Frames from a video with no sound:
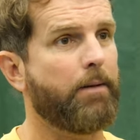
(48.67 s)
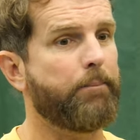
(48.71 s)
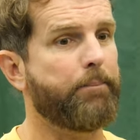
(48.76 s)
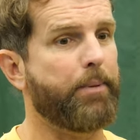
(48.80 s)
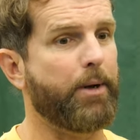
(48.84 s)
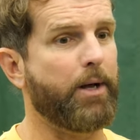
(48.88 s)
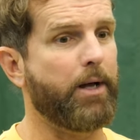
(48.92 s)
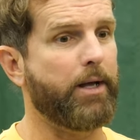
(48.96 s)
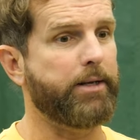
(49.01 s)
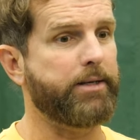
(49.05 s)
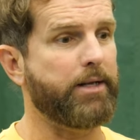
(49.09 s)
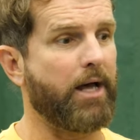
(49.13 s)

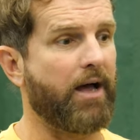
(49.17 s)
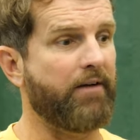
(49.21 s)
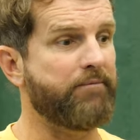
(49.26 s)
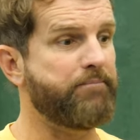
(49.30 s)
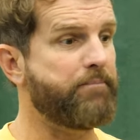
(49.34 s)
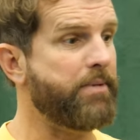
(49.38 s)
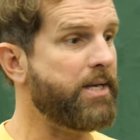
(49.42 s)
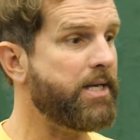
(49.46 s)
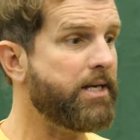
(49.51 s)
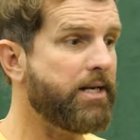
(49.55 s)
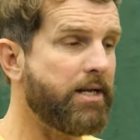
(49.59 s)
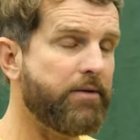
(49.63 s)
But I've
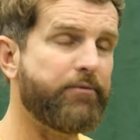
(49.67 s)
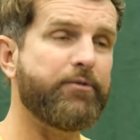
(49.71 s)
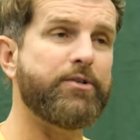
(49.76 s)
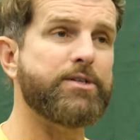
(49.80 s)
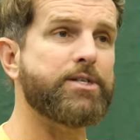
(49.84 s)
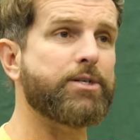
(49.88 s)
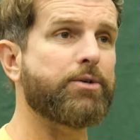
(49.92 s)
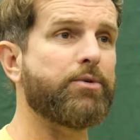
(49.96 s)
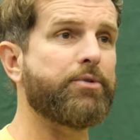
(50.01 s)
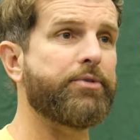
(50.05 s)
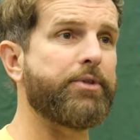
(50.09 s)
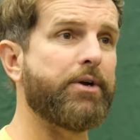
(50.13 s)
been in
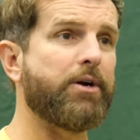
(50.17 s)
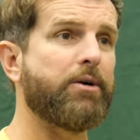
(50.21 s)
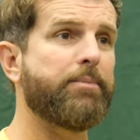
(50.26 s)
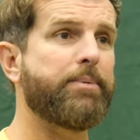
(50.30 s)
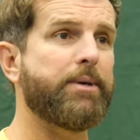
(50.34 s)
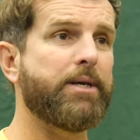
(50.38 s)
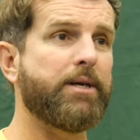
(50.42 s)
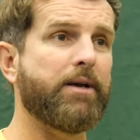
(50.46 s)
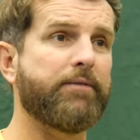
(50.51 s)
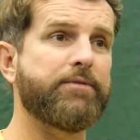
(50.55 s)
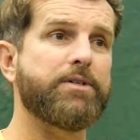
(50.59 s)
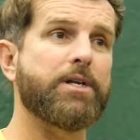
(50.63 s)
physical
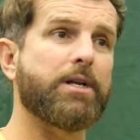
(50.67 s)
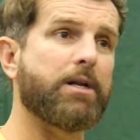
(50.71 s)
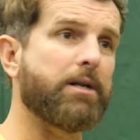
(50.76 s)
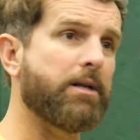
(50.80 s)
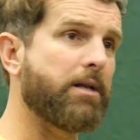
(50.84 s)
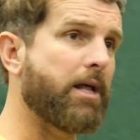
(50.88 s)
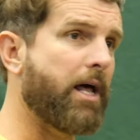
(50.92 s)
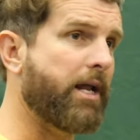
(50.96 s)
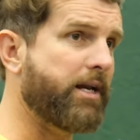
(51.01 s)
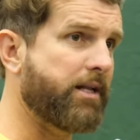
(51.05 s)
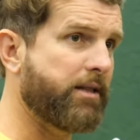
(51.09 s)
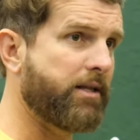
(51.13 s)
therapy, I've done a
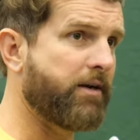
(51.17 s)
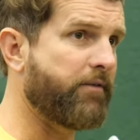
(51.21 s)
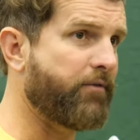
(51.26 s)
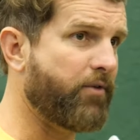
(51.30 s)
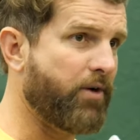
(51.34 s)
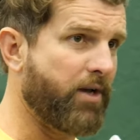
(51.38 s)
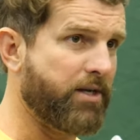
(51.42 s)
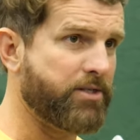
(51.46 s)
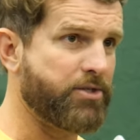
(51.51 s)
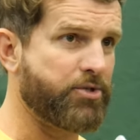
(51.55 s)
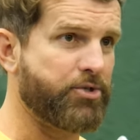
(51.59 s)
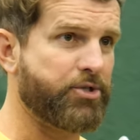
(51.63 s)
lot of the
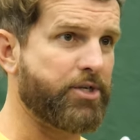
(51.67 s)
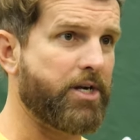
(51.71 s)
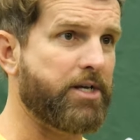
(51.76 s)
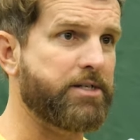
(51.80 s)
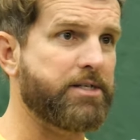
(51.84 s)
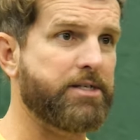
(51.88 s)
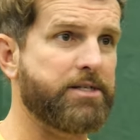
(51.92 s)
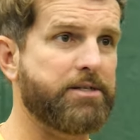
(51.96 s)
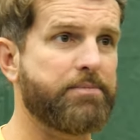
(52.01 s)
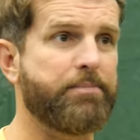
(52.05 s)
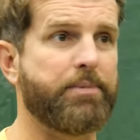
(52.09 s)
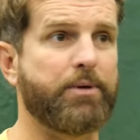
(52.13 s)
different
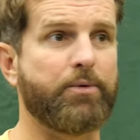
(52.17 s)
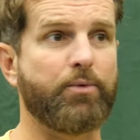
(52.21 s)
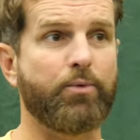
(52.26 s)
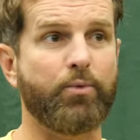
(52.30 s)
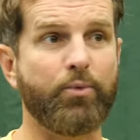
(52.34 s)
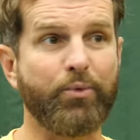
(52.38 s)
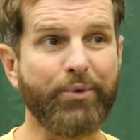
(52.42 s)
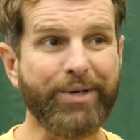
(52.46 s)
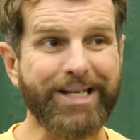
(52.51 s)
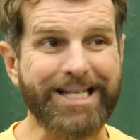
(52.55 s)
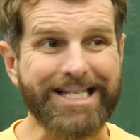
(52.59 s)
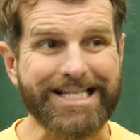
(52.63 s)
exercises, but
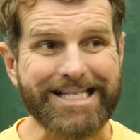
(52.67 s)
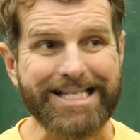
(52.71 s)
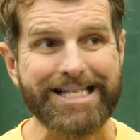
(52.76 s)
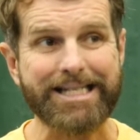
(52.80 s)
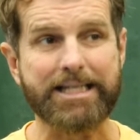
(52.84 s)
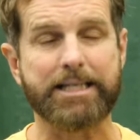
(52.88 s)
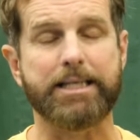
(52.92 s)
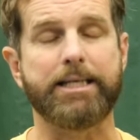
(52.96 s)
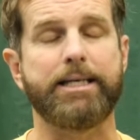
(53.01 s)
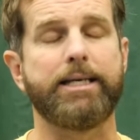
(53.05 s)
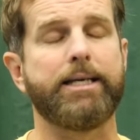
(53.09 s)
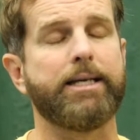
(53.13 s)

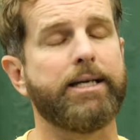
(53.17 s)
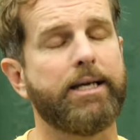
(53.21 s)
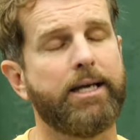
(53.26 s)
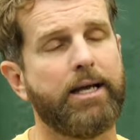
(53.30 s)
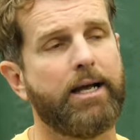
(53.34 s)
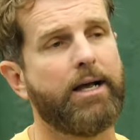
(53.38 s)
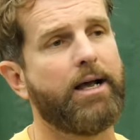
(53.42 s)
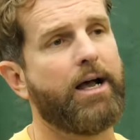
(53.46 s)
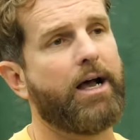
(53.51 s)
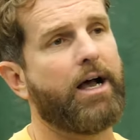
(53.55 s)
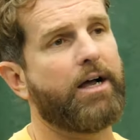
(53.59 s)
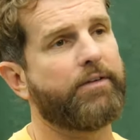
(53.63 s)
recently
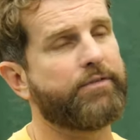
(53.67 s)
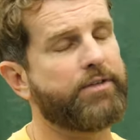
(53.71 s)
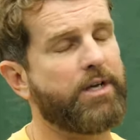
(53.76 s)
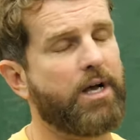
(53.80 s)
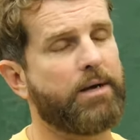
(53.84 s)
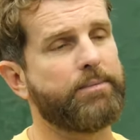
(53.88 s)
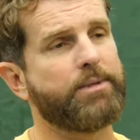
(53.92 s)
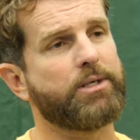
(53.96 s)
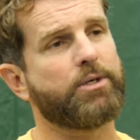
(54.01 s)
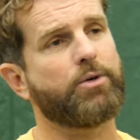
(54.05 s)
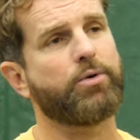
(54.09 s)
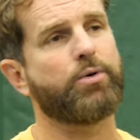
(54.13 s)
I've
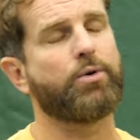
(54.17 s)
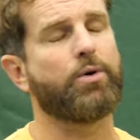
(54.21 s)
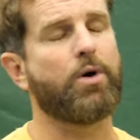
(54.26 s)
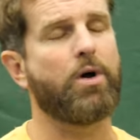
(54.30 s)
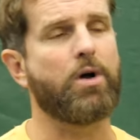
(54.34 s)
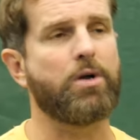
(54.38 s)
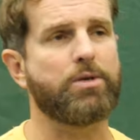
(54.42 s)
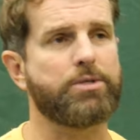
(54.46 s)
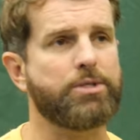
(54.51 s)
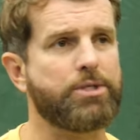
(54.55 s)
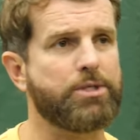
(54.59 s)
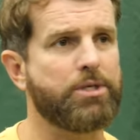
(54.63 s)
come
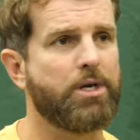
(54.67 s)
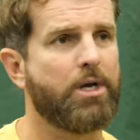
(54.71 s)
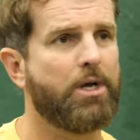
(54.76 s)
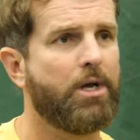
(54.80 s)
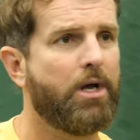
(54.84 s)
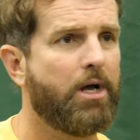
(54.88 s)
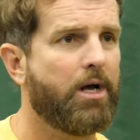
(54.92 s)
across,